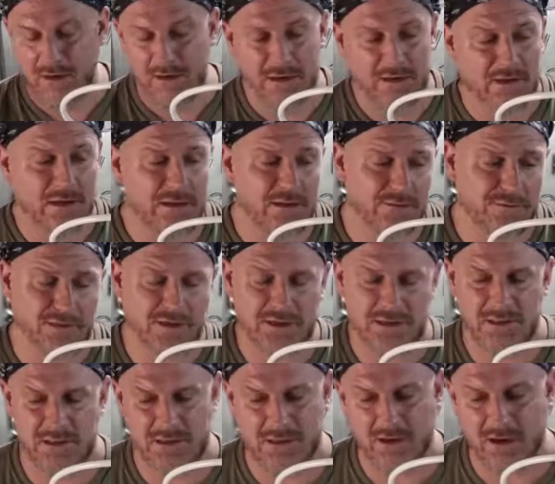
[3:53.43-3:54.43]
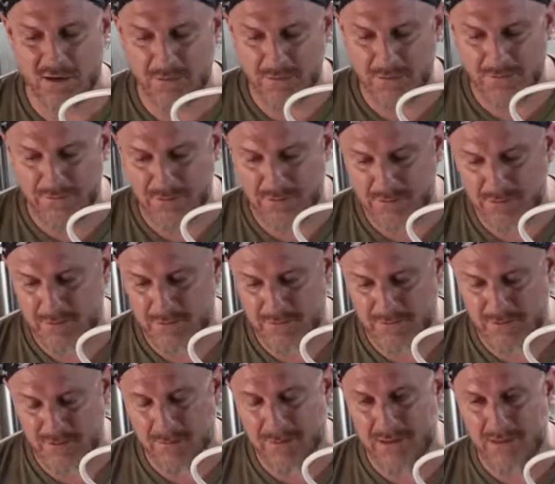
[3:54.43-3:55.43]
You need to flush this carbon filter
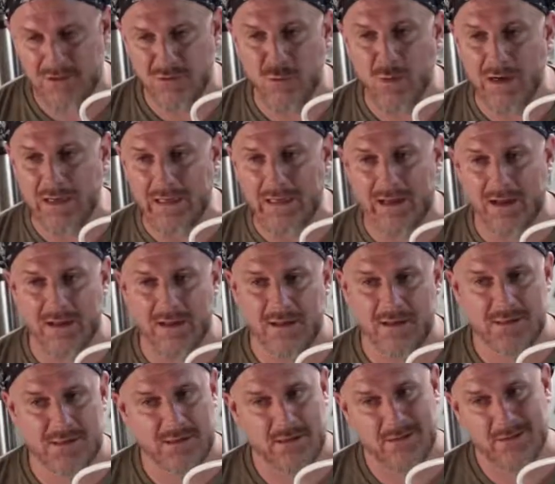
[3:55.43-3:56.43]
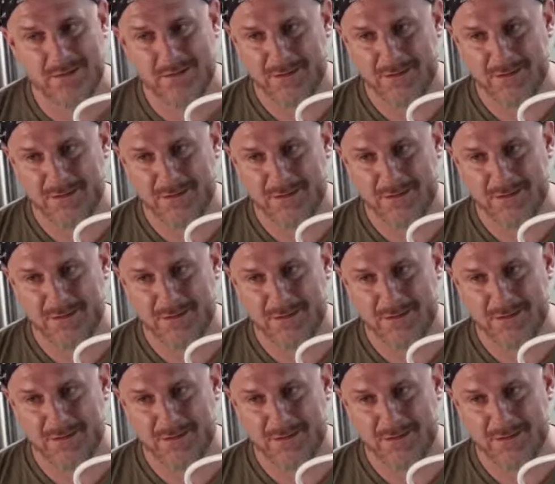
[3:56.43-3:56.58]
for about 20 gallons,